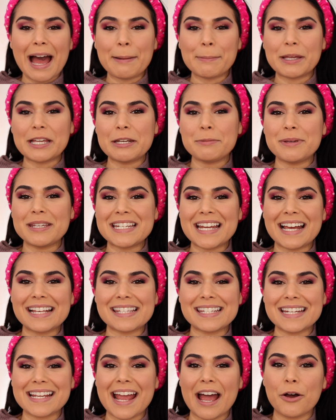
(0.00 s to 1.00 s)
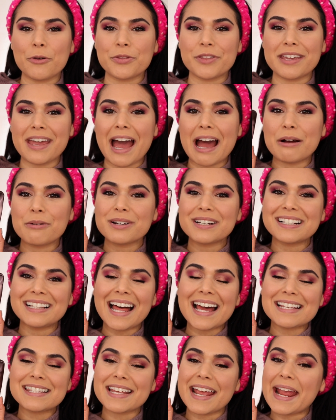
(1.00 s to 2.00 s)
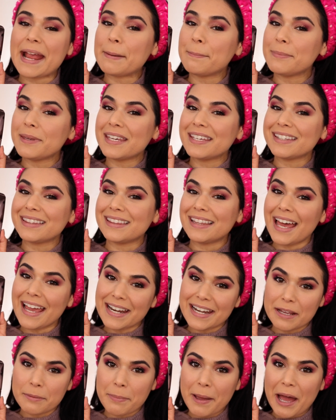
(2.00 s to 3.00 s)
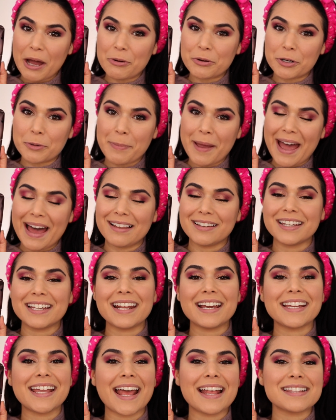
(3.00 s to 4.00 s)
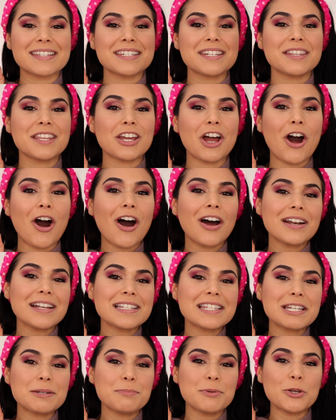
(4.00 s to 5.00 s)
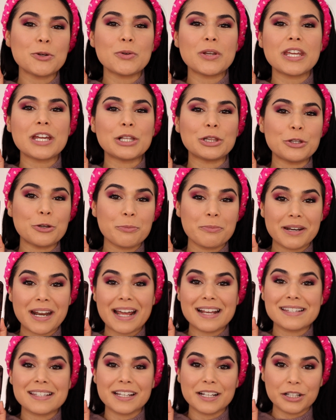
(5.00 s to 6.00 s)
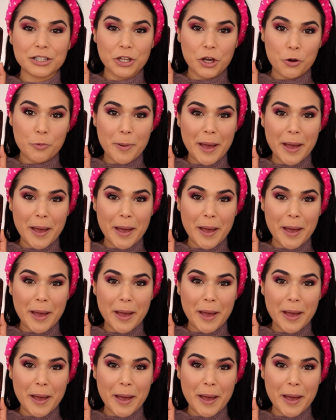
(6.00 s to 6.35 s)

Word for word: I'm gonna be testing out the Hourglass Ambient Lighting Powder Palette against the Honest Beauty Luminizing Glow